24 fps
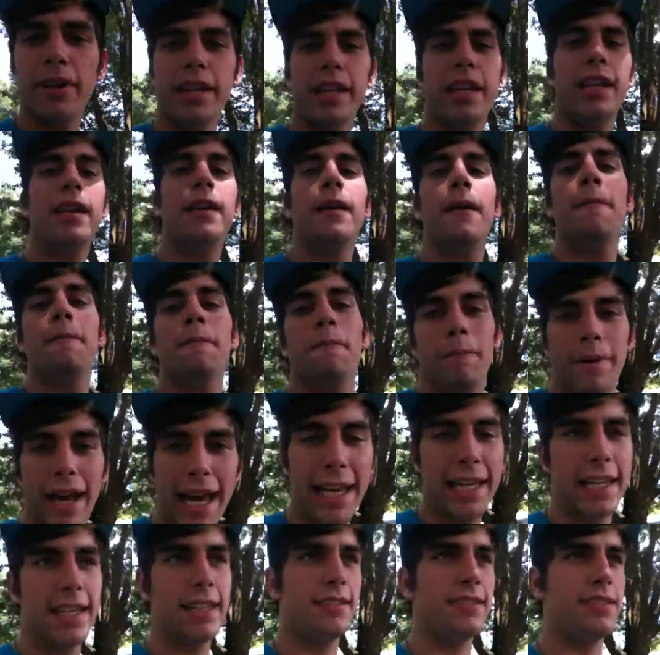money
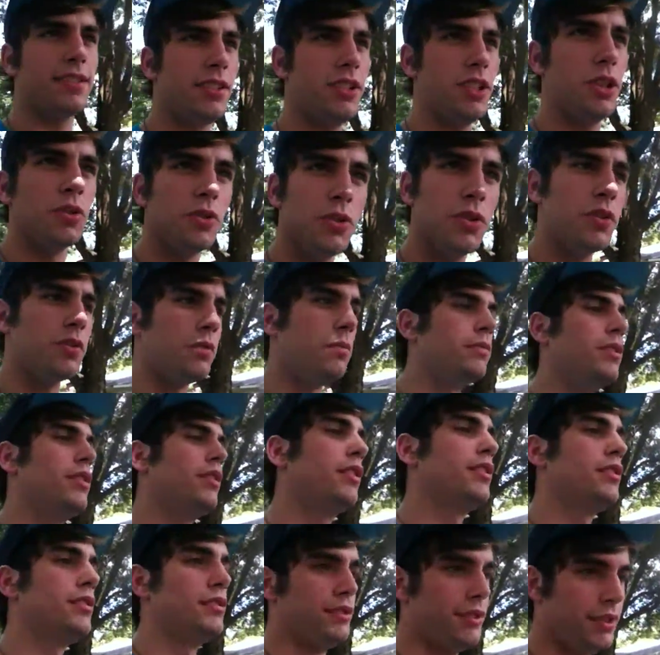back into YouTube
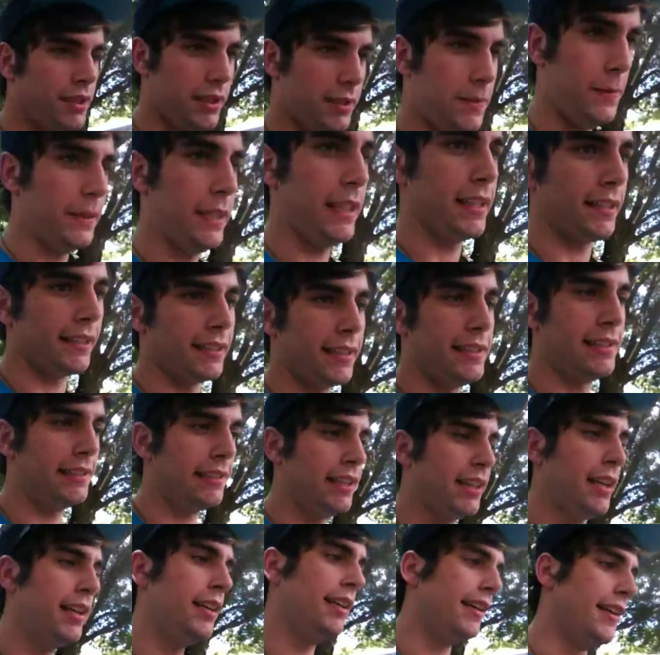just because
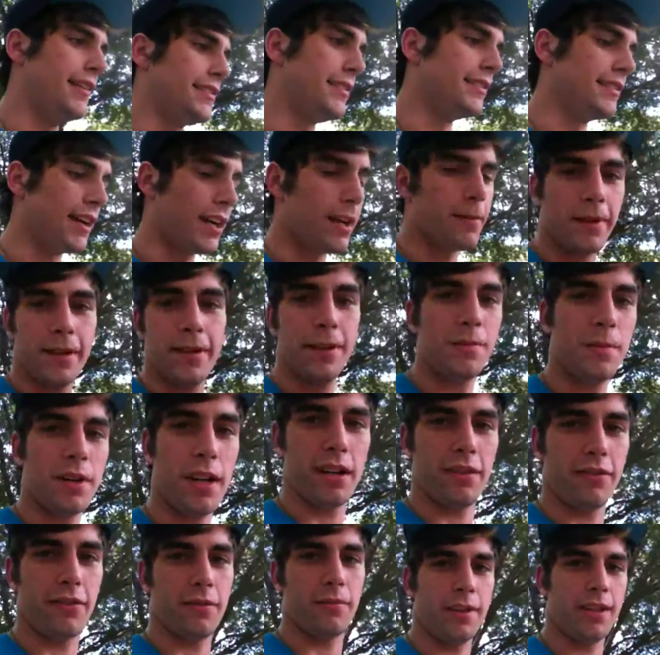it's not about the
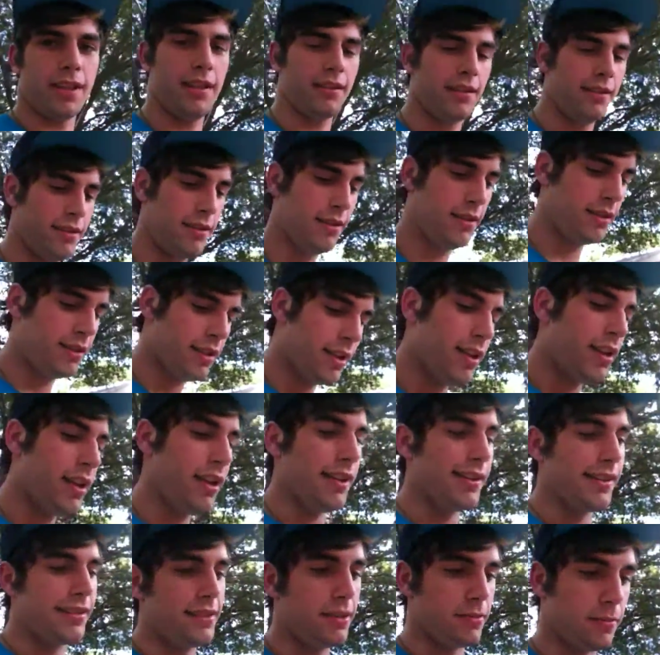money for me.
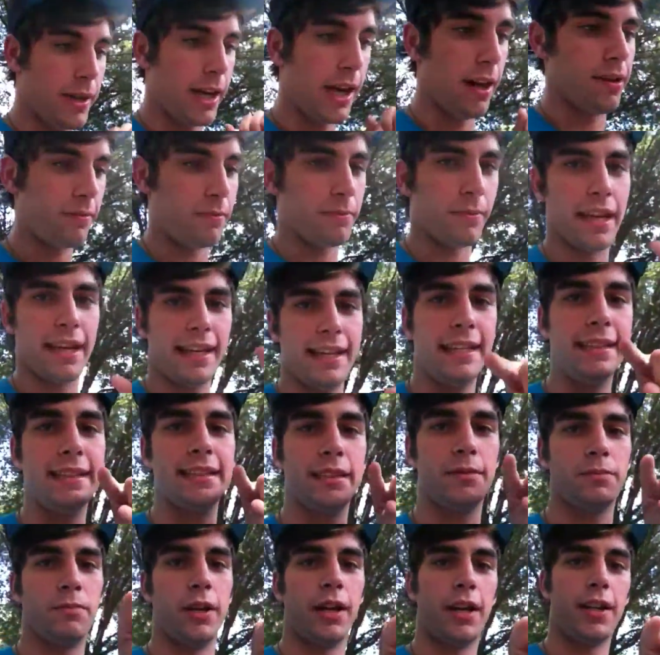It's about making
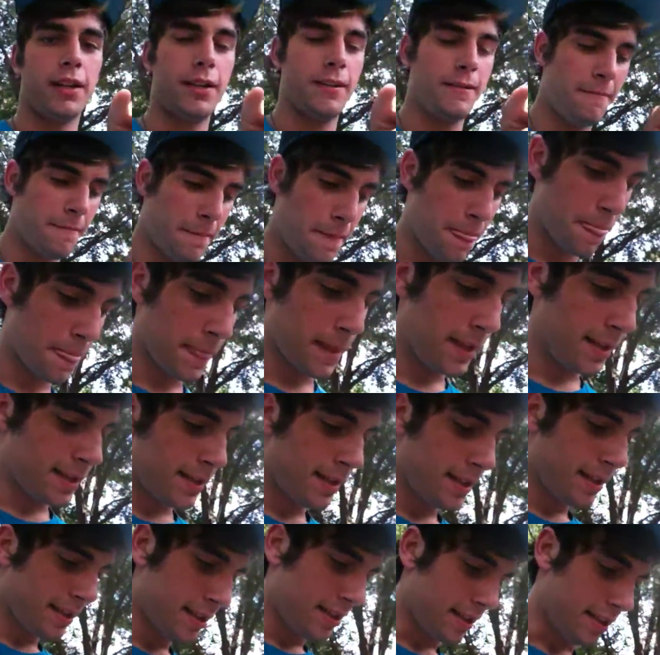this better.
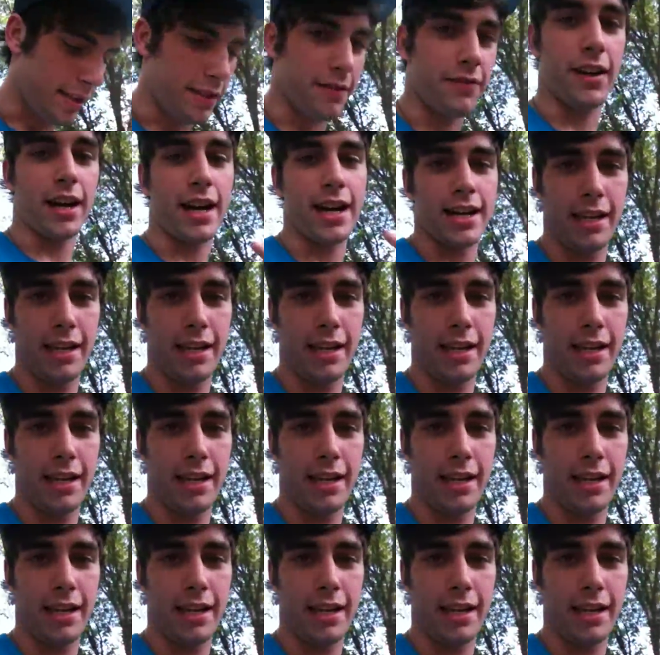And if